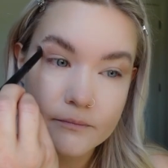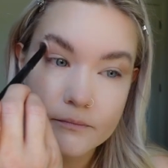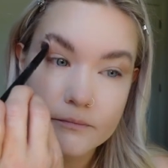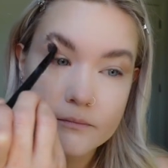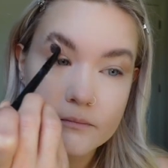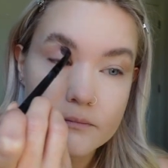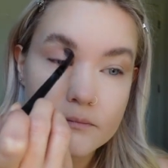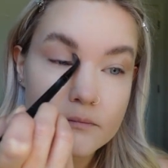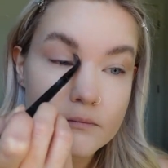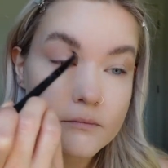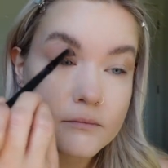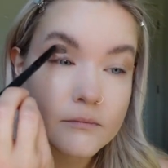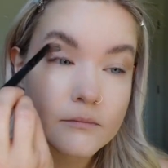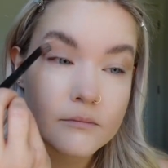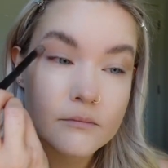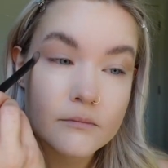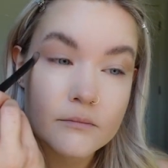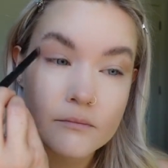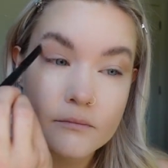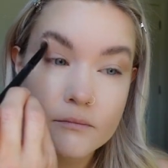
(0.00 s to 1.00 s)

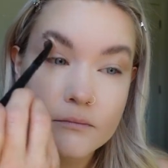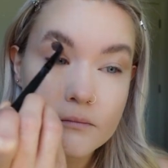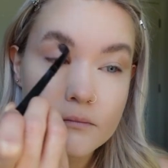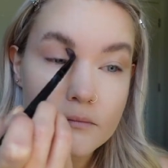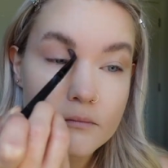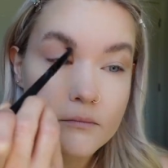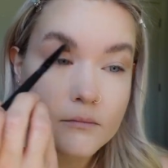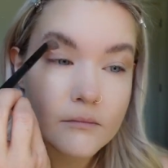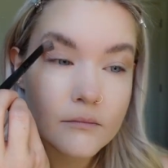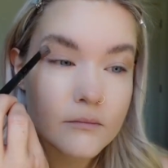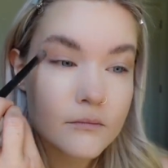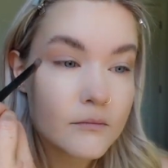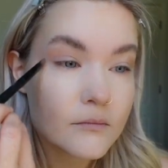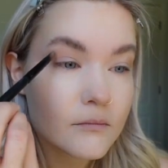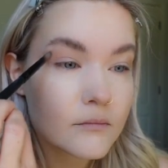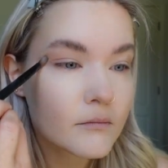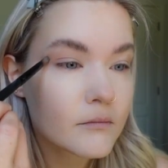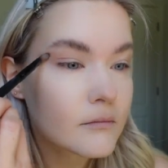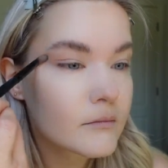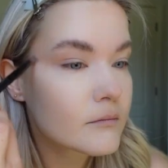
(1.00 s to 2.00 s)

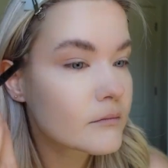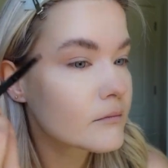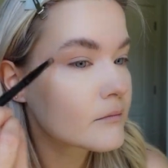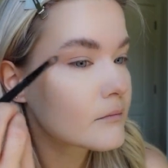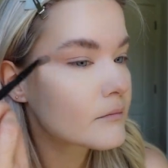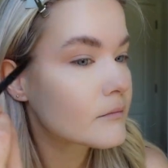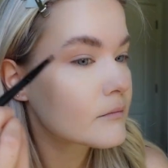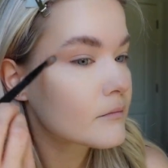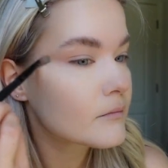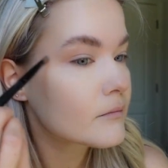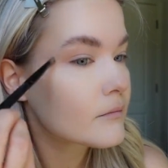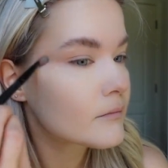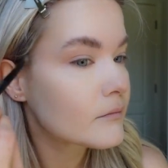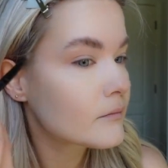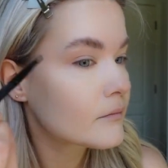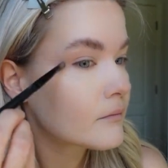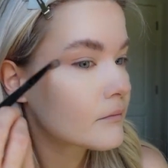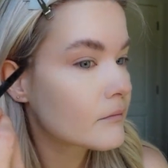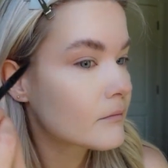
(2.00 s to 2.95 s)
(no one is talking)